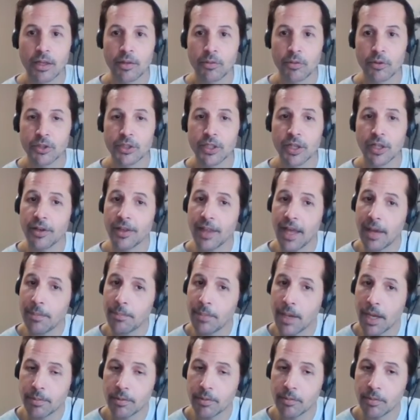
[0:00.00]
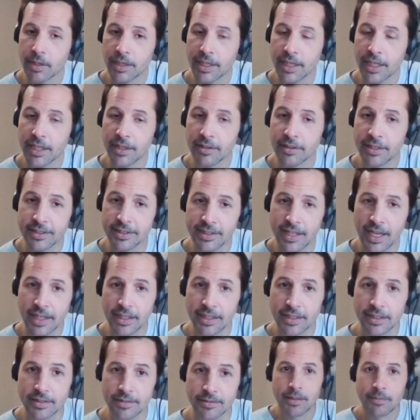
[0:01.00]
We'll show you that paperwork here in a
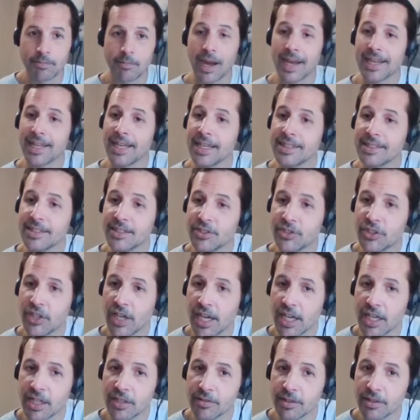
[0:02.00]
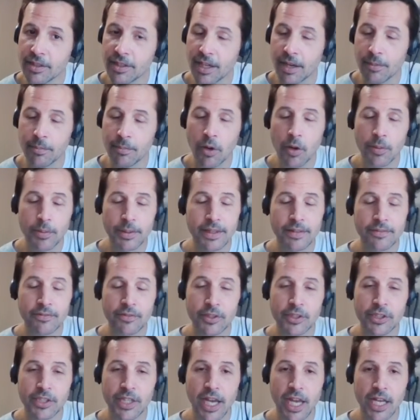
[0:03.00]
second. My guess is January. I'm hoping that
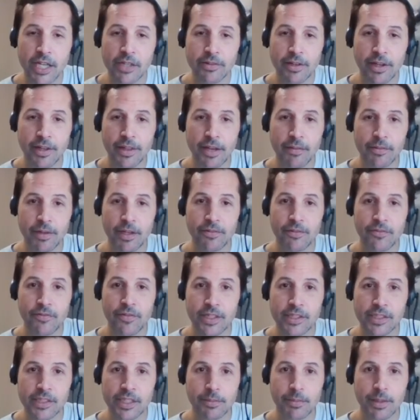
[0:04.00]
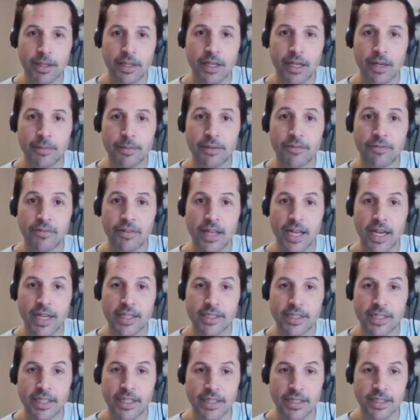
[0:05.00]
for January that we officially become
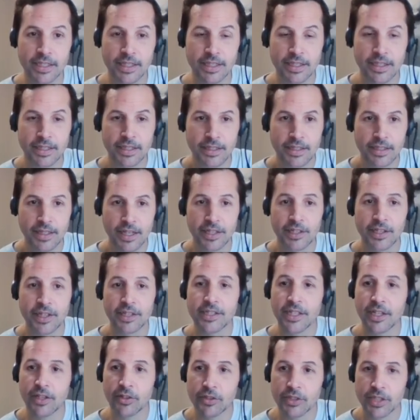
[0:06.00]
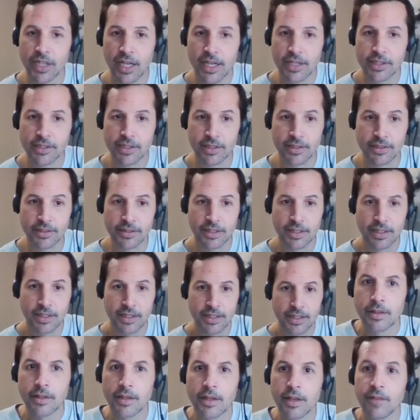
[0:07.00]
Inflection and the ticker changes.
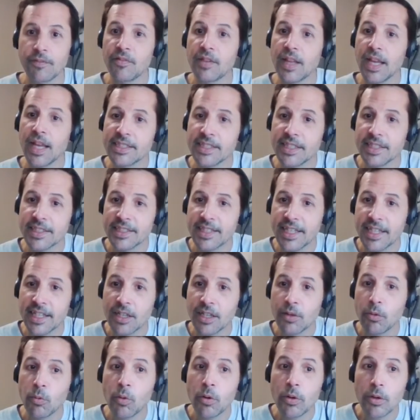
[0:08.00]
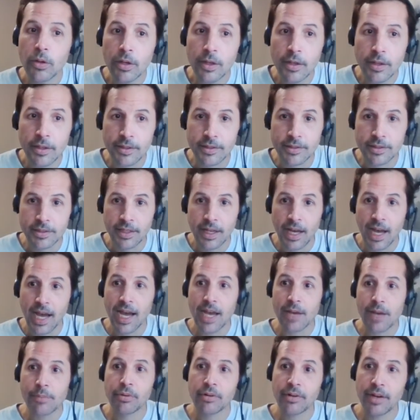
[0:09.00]
Inflection is getting awards,
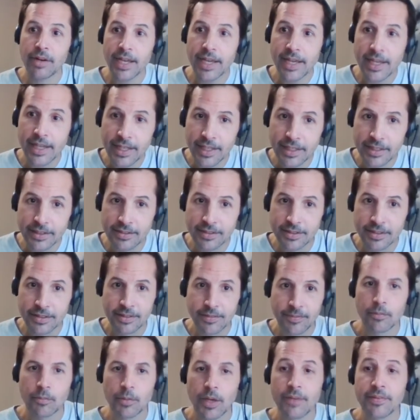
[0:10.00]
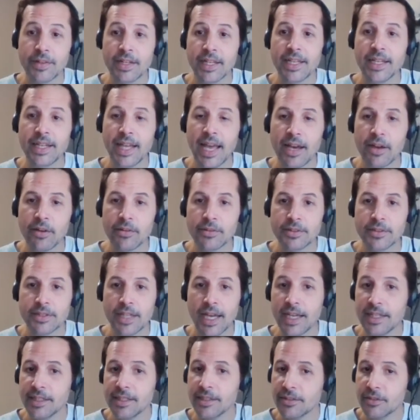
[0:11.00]
high praise. We have an in-house
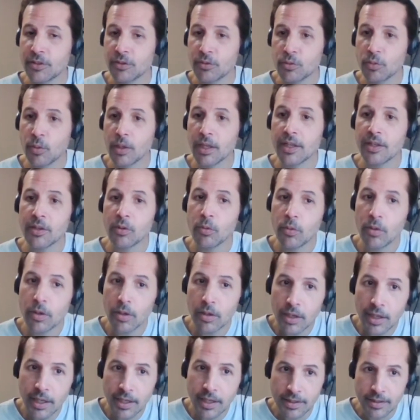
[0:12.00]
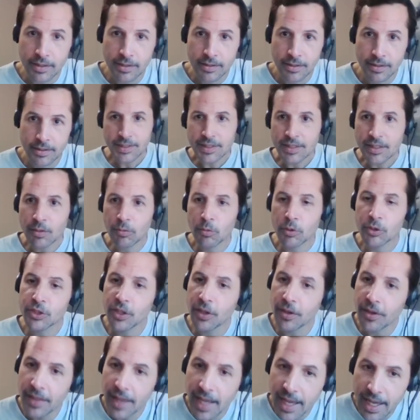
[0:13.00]
scientist who's won an award. We'll
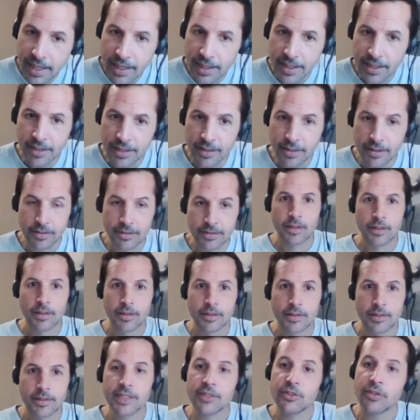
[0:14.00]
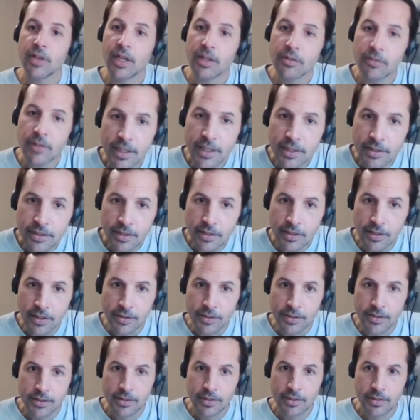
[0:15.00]
show you that here. Citron
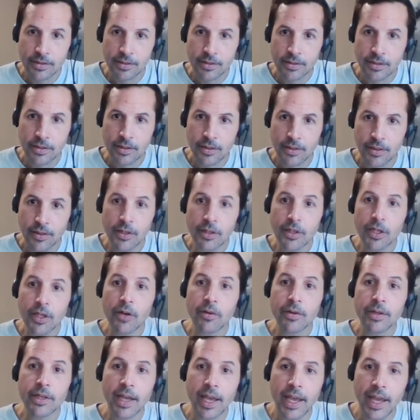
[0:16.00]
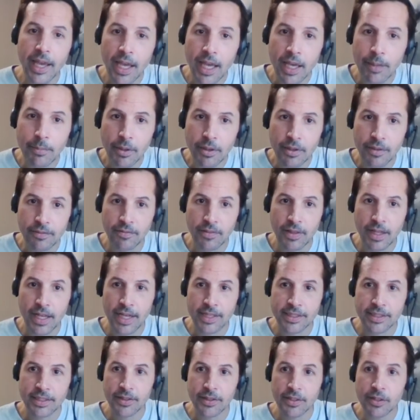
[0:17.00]
Research, they're going ham on
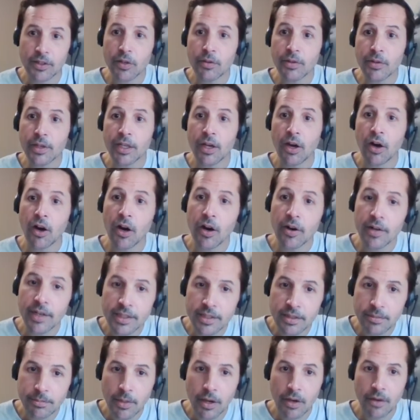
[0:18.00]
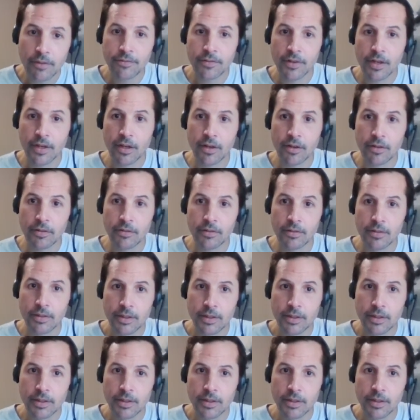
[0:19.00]
Inflection. They're going hard as a mofo.